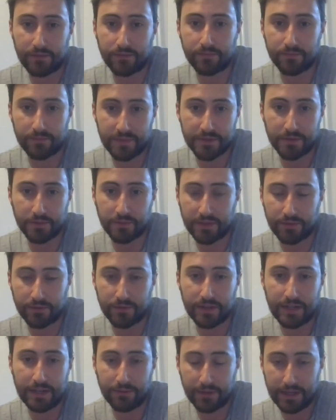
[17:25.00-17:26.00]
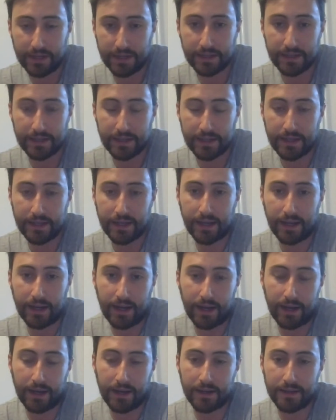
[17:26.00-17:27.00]
this will be a really, really
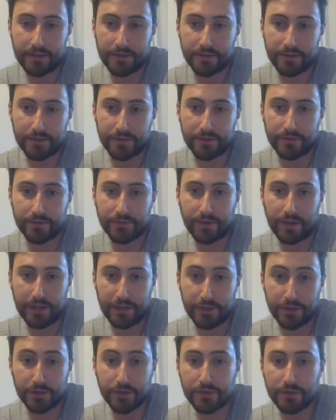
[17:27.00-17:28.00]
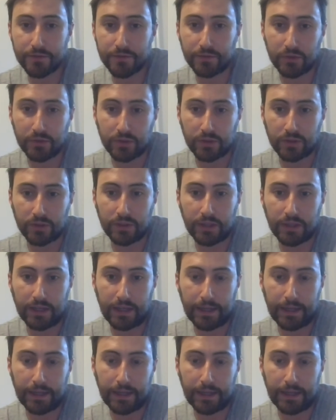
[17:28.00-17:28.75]
sort of a useful